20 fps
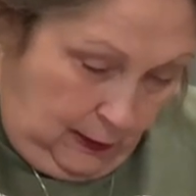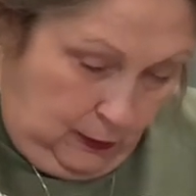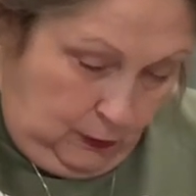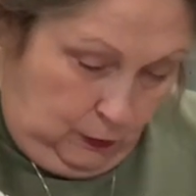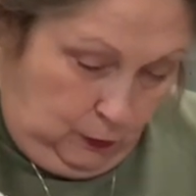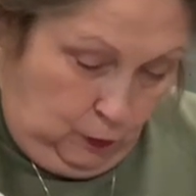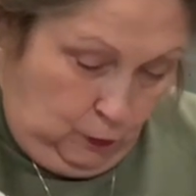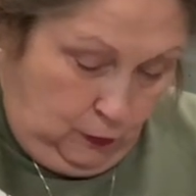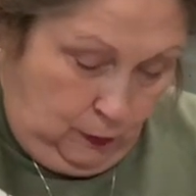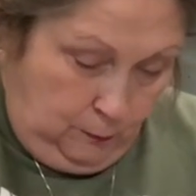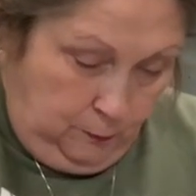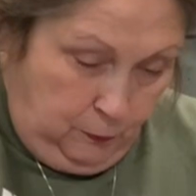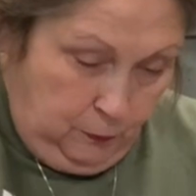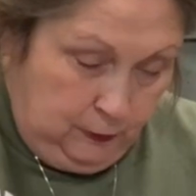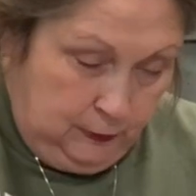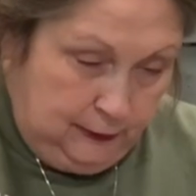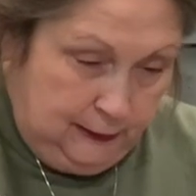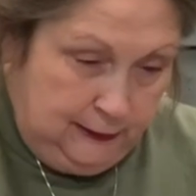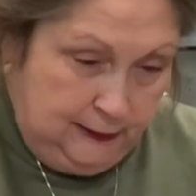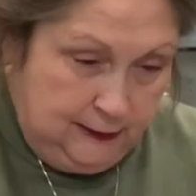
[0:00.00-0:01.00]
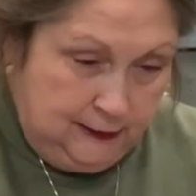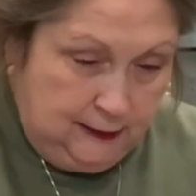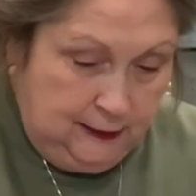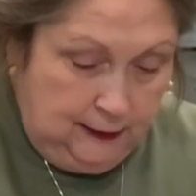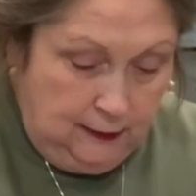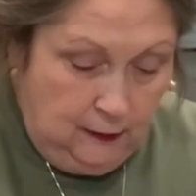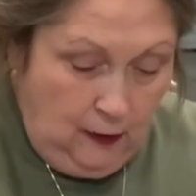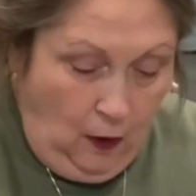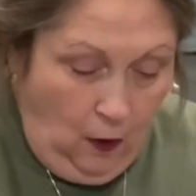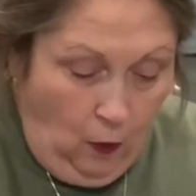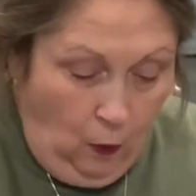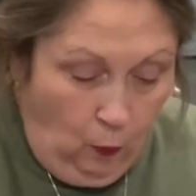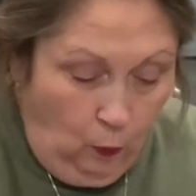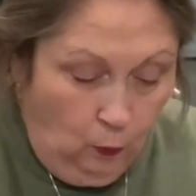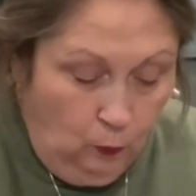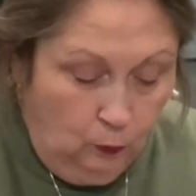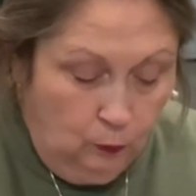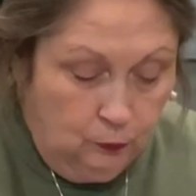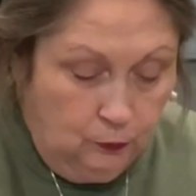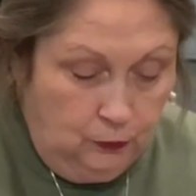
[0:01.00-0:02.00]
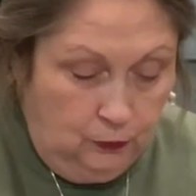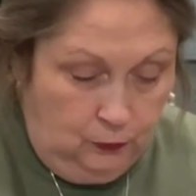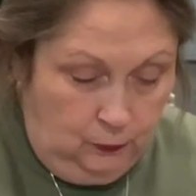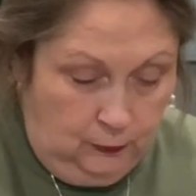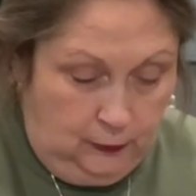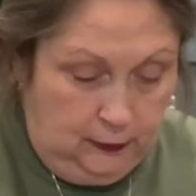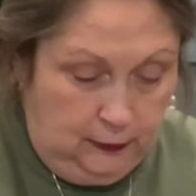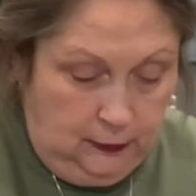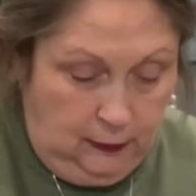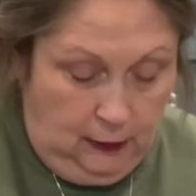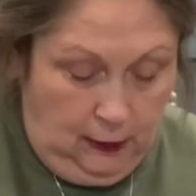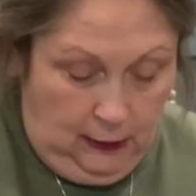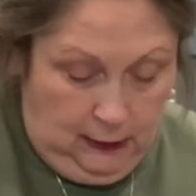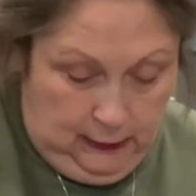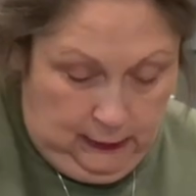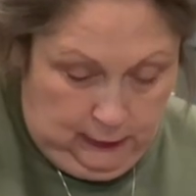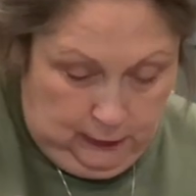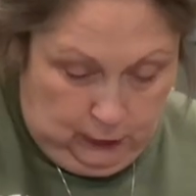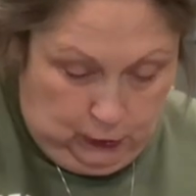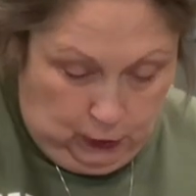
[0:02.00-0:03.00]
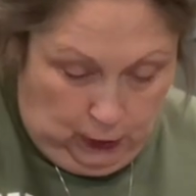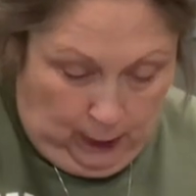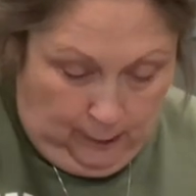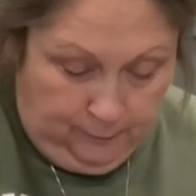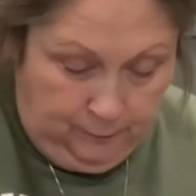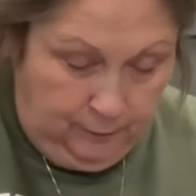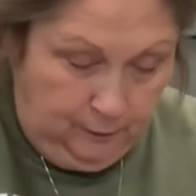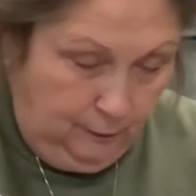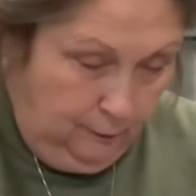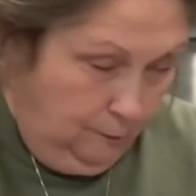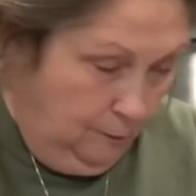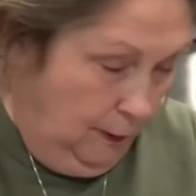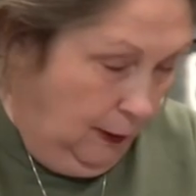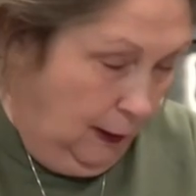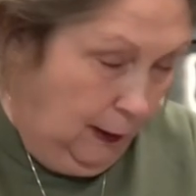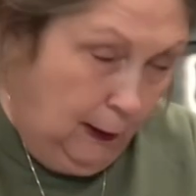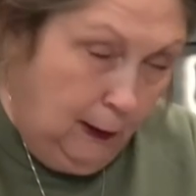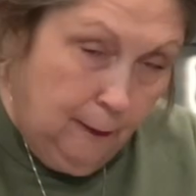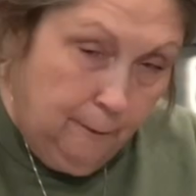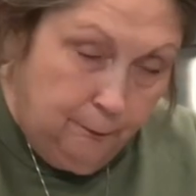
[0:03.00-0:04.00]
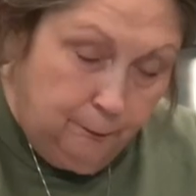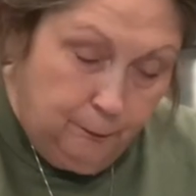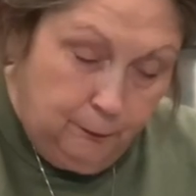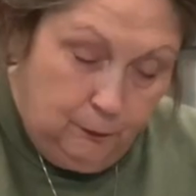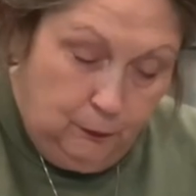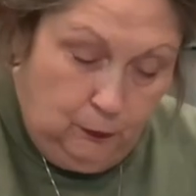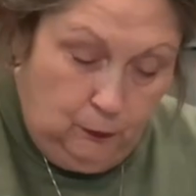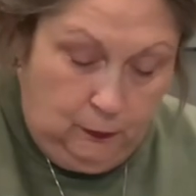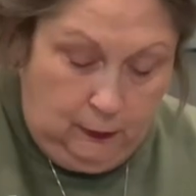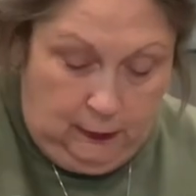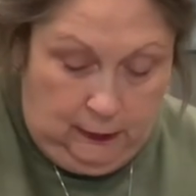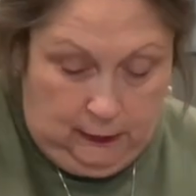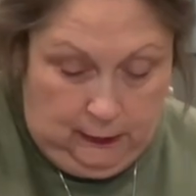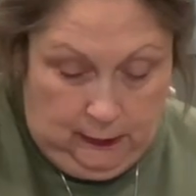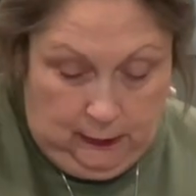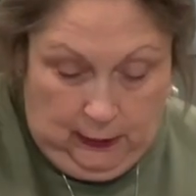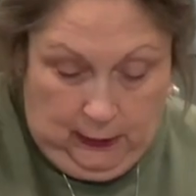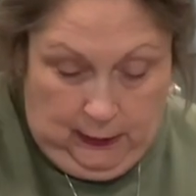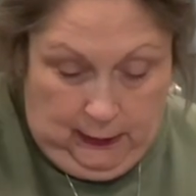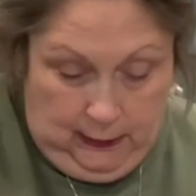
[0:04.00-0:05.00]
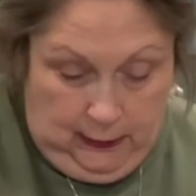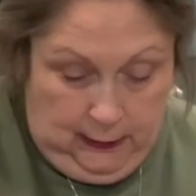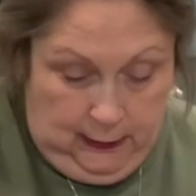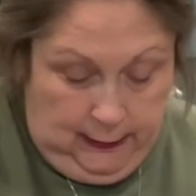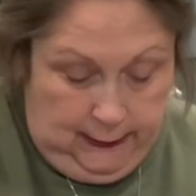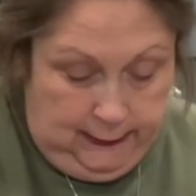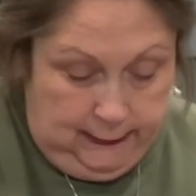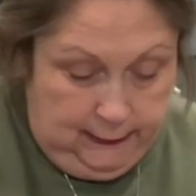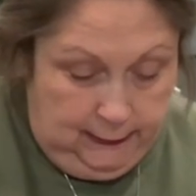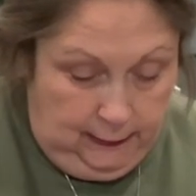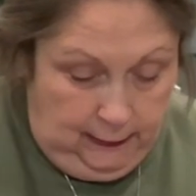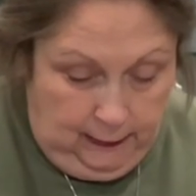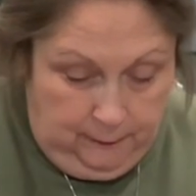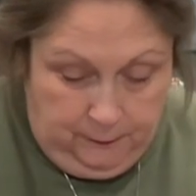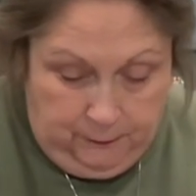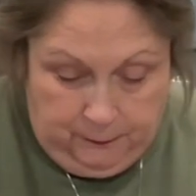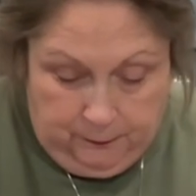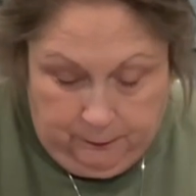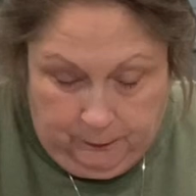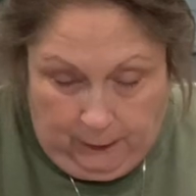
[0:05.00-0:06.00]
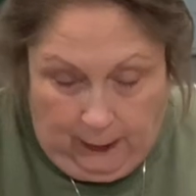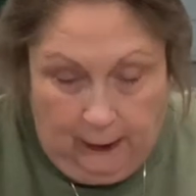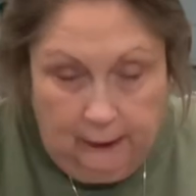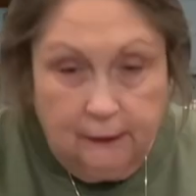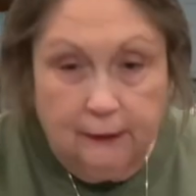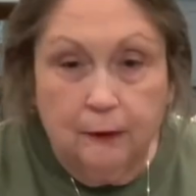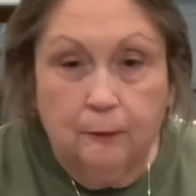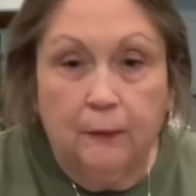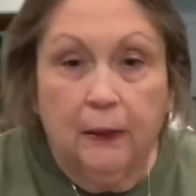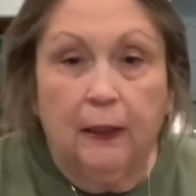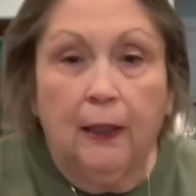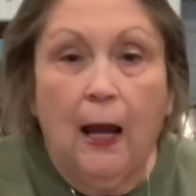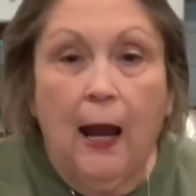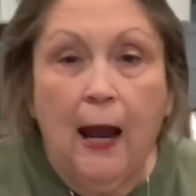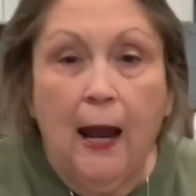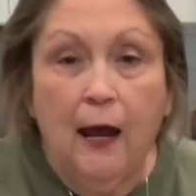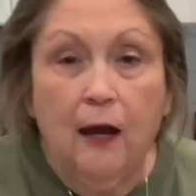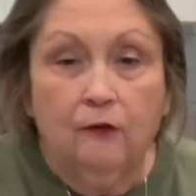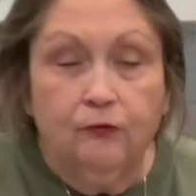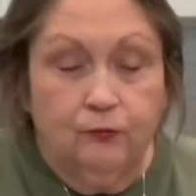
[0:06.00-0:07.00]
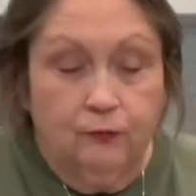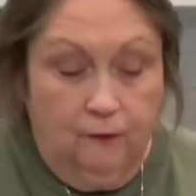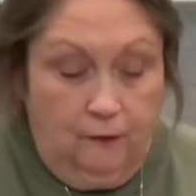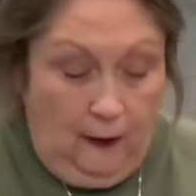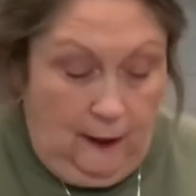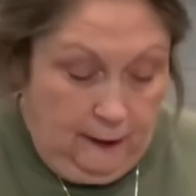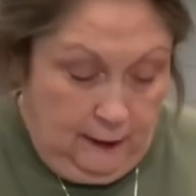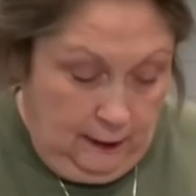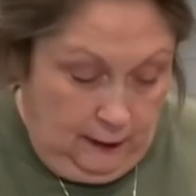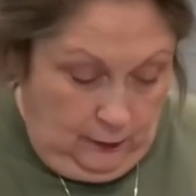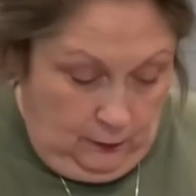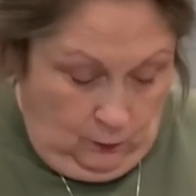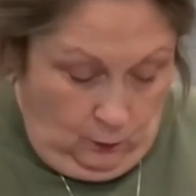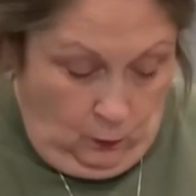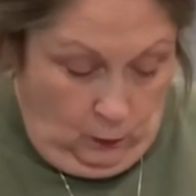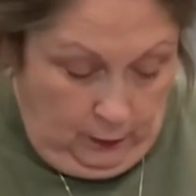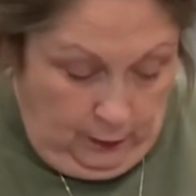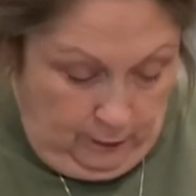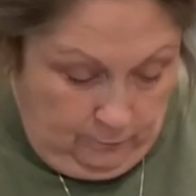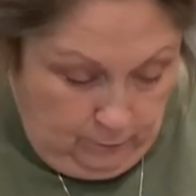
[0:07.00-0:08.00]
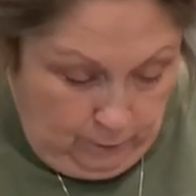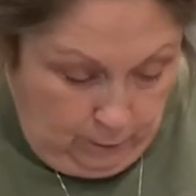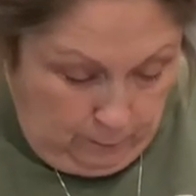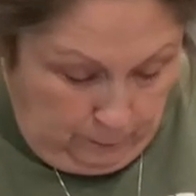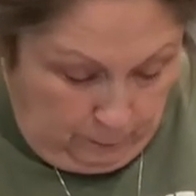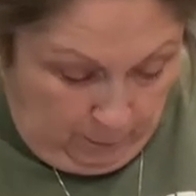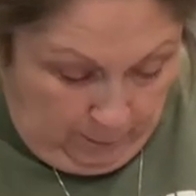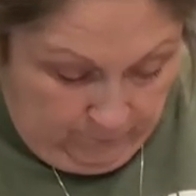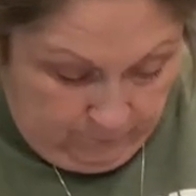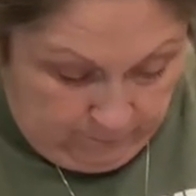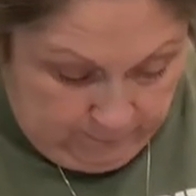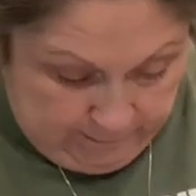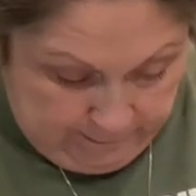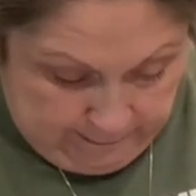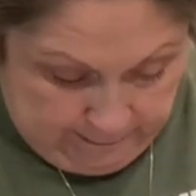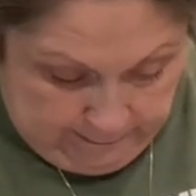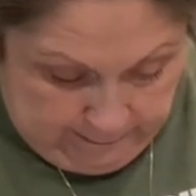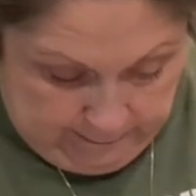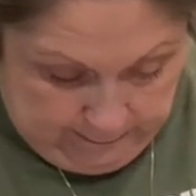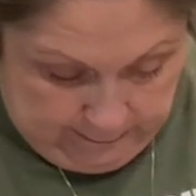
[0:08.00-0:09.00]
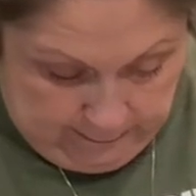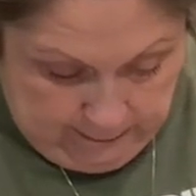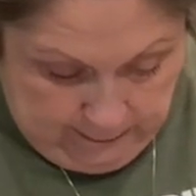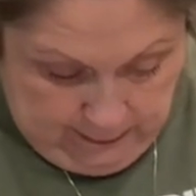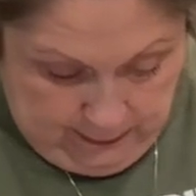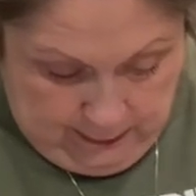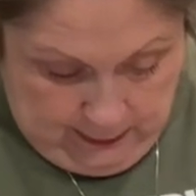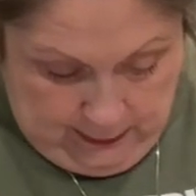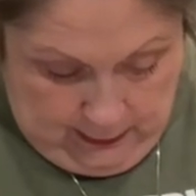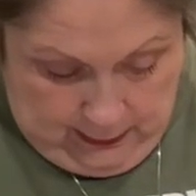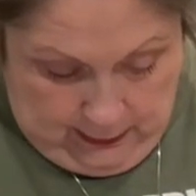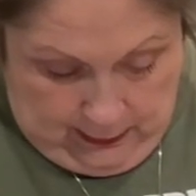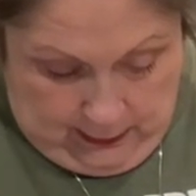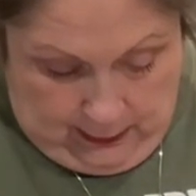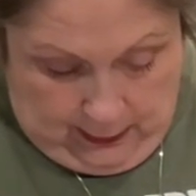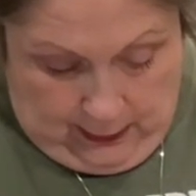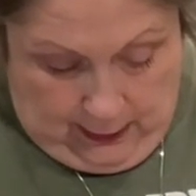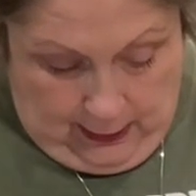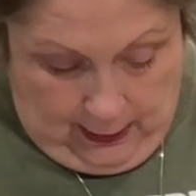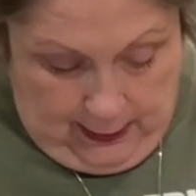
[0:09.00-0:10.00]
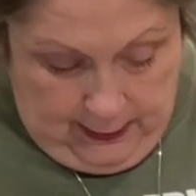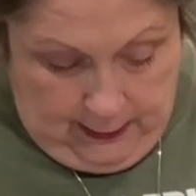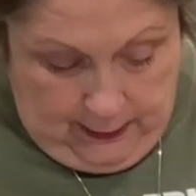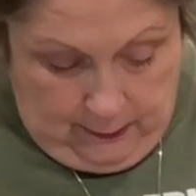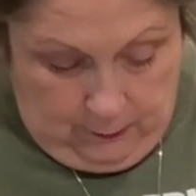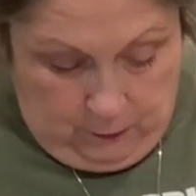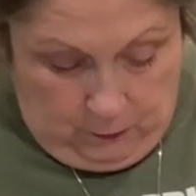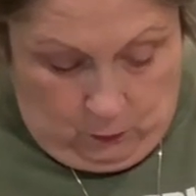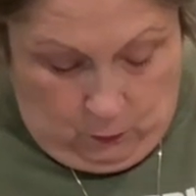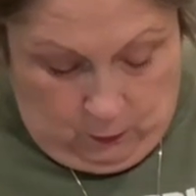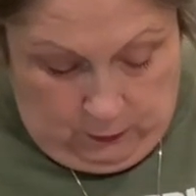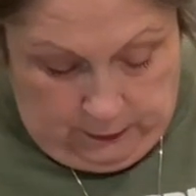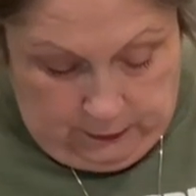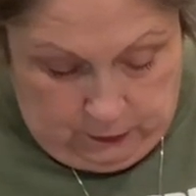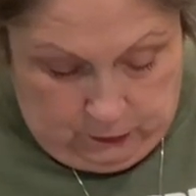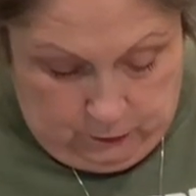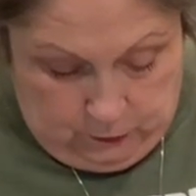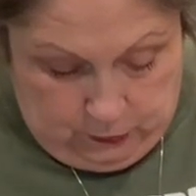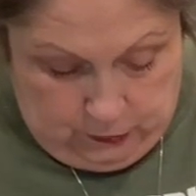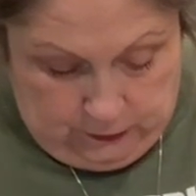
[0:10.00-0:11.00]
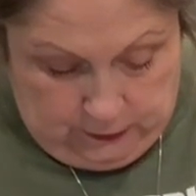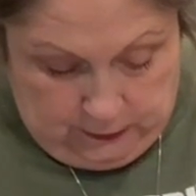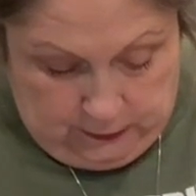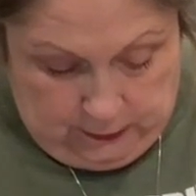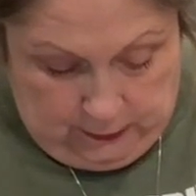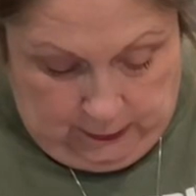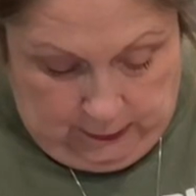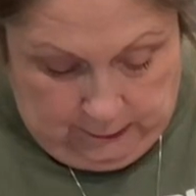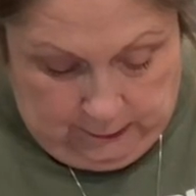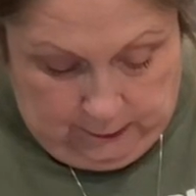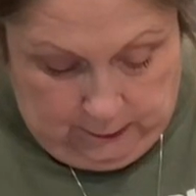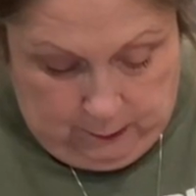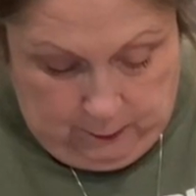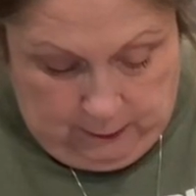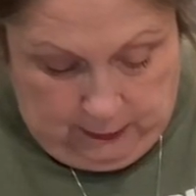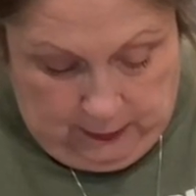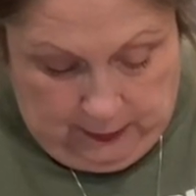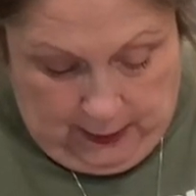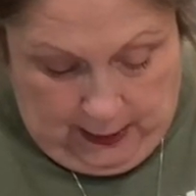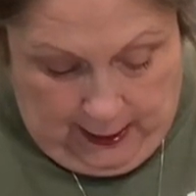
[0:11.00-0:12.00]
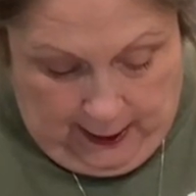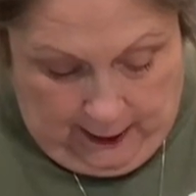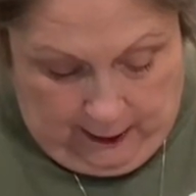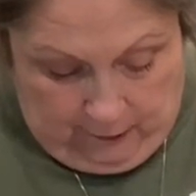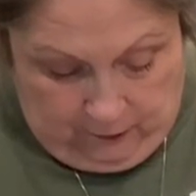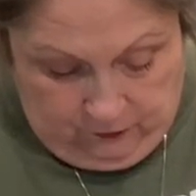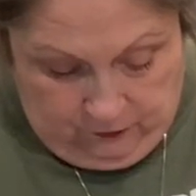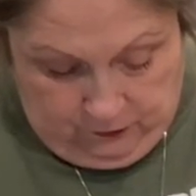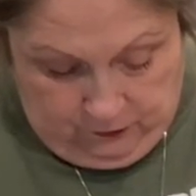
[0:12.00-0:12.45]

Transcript: You can put these in whole. You can chop them up. You can cut them in half. Again, whatever your preference is. I am going to just cut them in half.